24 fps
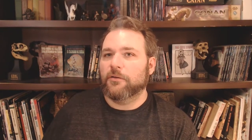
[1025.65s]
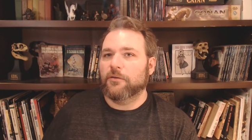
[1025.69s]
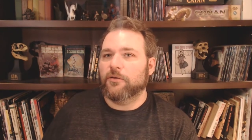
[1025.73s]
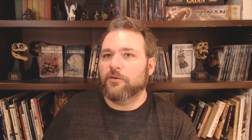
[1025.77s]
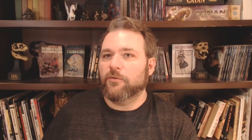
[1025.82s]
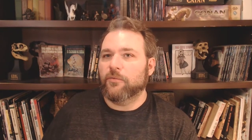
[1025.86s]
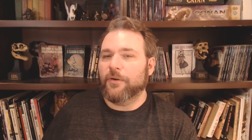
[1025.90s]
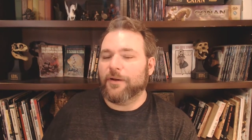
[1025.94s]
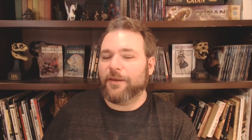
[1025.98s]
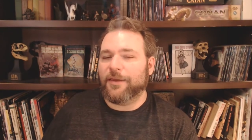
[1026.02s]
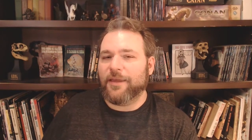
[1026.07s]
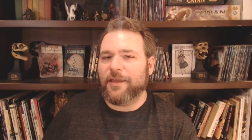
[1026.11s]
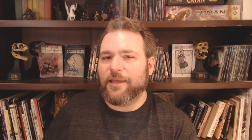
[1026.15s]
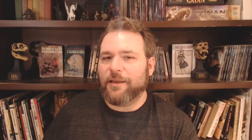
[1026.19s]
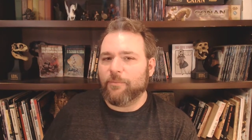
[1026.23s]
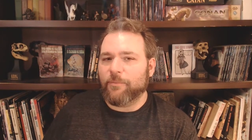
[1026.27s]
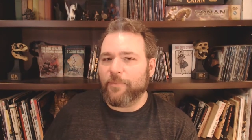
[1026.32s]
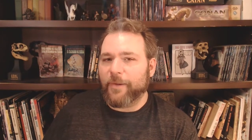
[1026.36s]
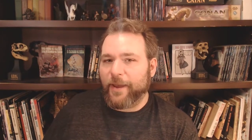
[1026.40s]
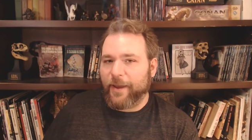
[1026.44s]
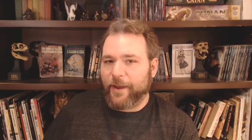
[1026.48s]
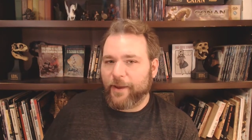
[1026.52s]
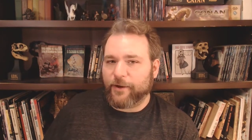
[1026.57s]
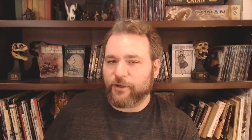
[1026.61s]
do a kit
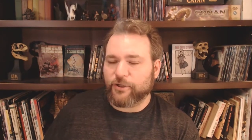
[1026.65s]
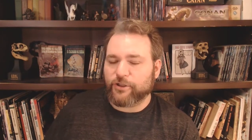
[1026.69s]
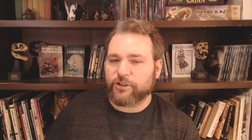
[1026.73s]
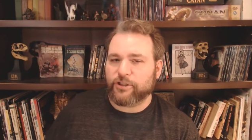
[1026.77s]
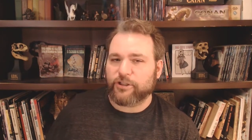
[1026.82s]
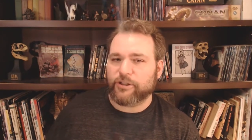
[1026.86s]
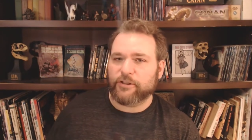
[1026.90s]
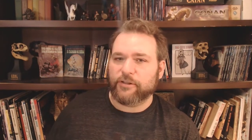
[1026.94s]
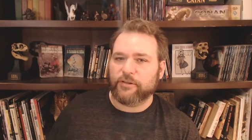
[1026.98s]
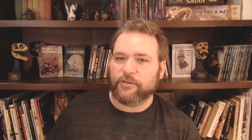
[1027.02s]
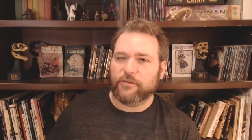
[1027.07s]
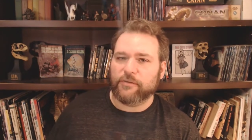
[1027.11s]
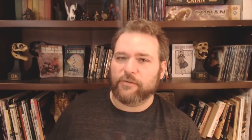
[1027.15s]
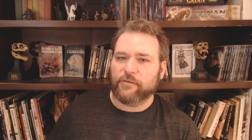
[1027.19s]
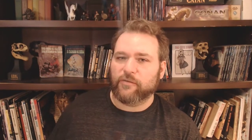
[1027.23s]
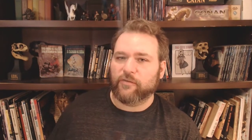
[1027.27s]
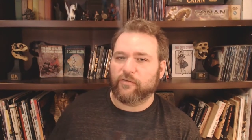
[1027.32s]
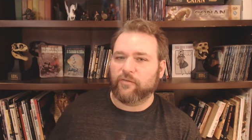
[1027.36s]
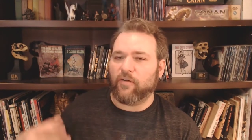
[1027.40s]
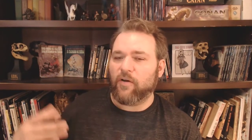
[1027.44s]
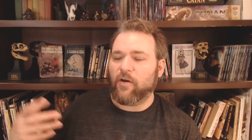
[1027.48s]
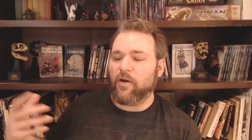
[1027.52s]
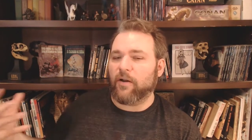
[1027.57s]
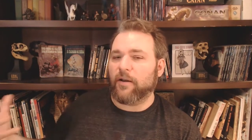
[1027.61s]
bash
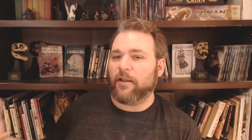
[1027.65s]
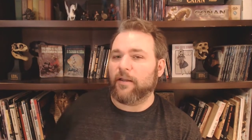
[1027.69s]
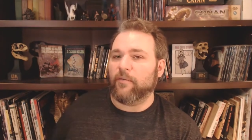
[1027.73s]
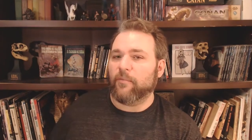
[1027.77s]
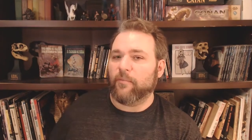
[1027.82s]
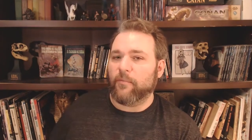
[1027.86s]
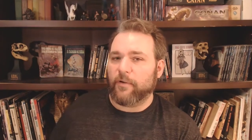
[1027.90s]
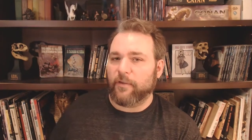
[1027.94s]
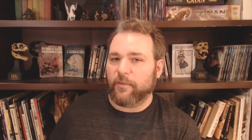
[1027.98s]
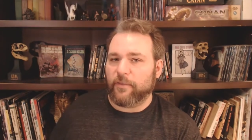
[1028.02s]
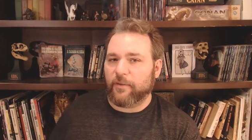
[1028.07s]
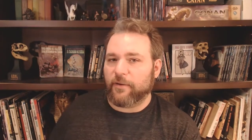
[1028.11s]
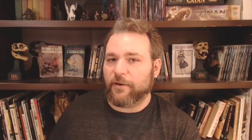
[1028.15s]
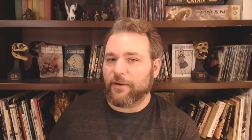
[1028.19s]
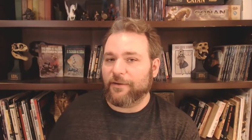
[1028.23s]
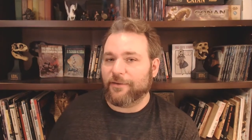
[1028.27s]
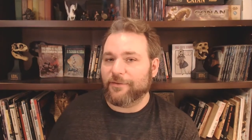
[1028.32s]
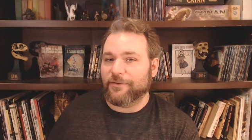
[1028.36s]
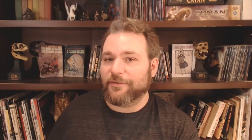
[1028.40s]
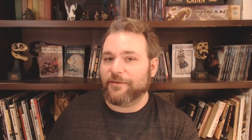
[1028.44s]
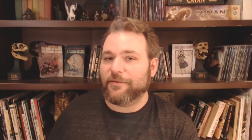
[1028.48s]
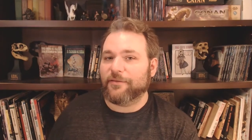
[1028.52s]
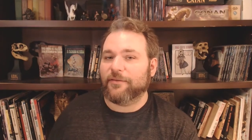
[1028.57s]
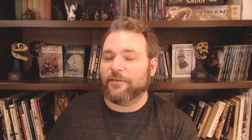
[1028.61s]
starting with an
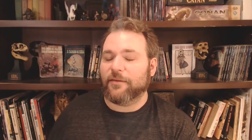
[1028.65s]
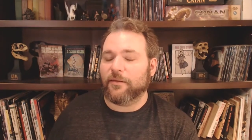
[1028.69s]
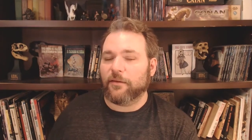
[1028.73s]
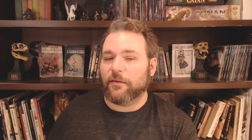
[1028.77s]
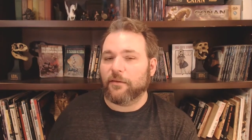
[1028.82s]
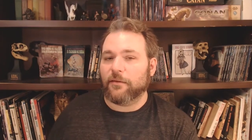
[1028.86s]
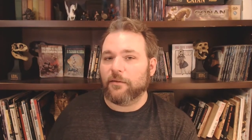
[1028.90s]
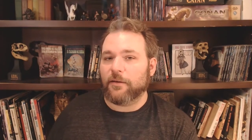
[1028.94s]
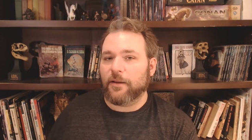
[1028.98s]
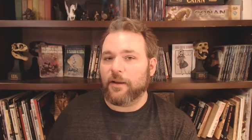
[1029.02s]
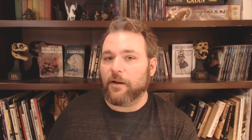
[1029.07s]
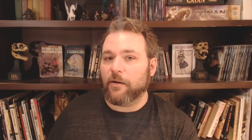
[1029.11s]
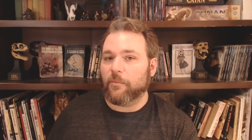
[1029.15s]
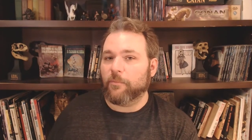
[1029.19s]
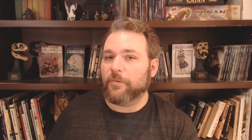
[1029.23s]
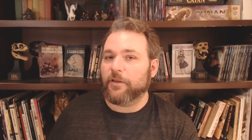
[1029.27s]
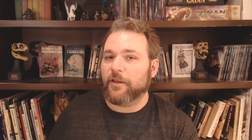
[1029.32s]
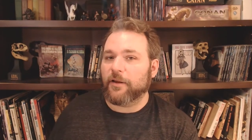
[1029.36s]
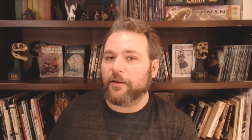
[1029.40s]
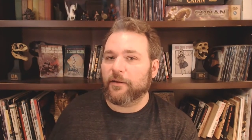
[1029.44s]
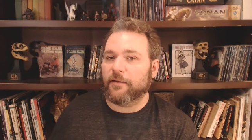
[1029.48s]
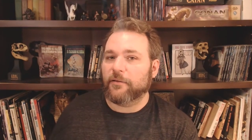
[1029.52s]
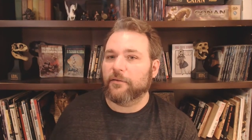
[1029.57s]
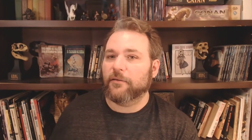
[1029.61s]
existing
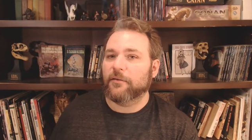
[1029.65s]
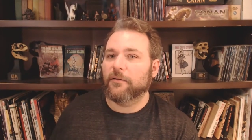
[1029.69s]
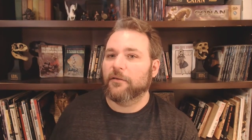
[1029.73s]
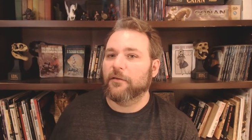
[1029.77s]
airplane.